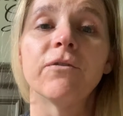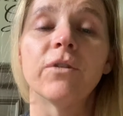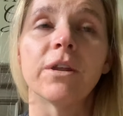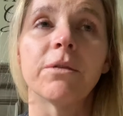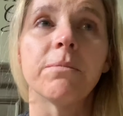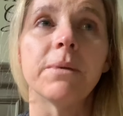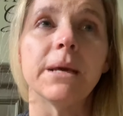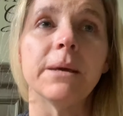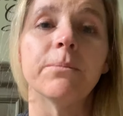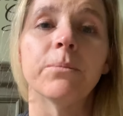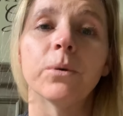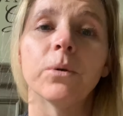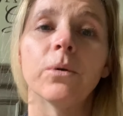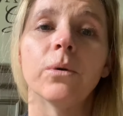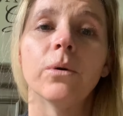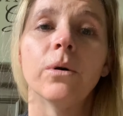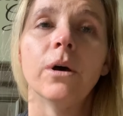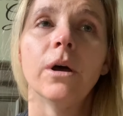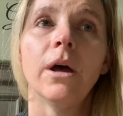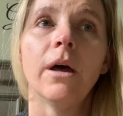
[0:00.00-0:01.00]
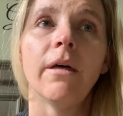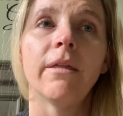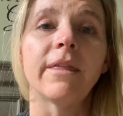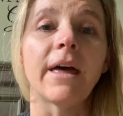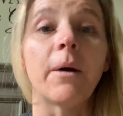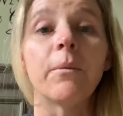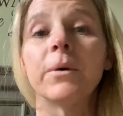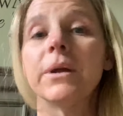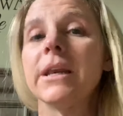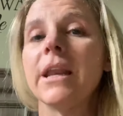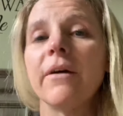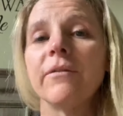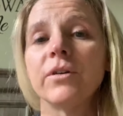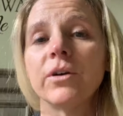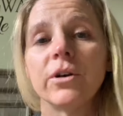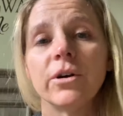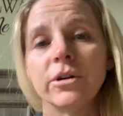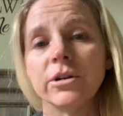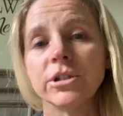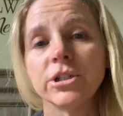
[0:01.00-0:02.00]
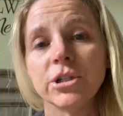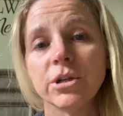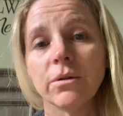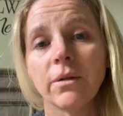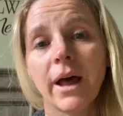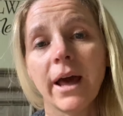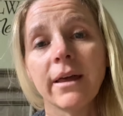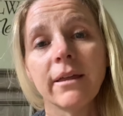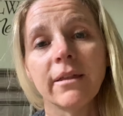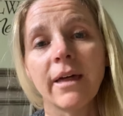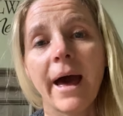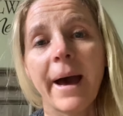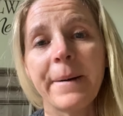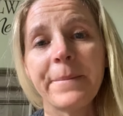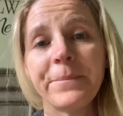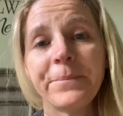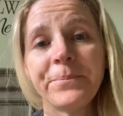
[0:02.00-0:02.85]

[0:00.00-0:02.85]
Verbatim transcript: with people that would never hurt you like that.